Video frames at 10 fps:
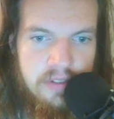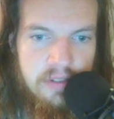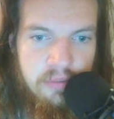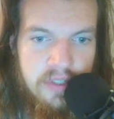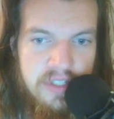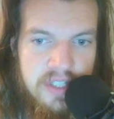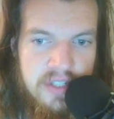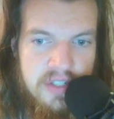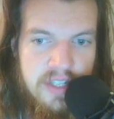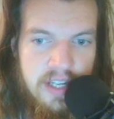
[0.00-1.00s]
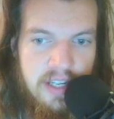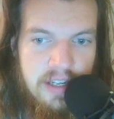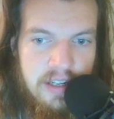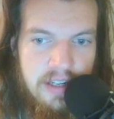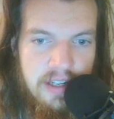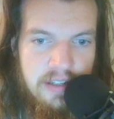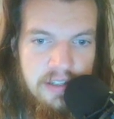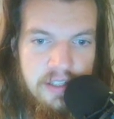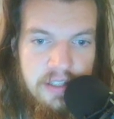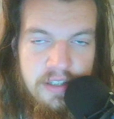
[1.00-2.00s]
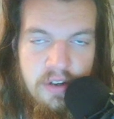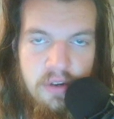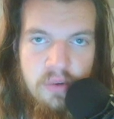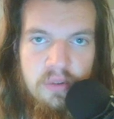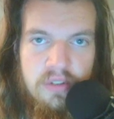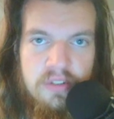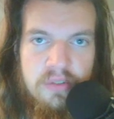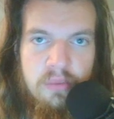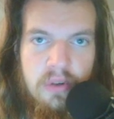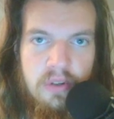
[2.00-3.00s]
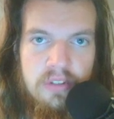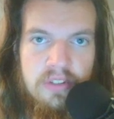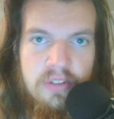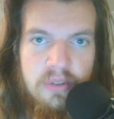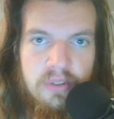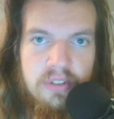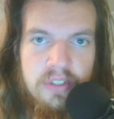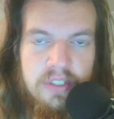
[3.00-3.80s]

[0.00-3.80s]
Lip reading: Which is clearly old world order.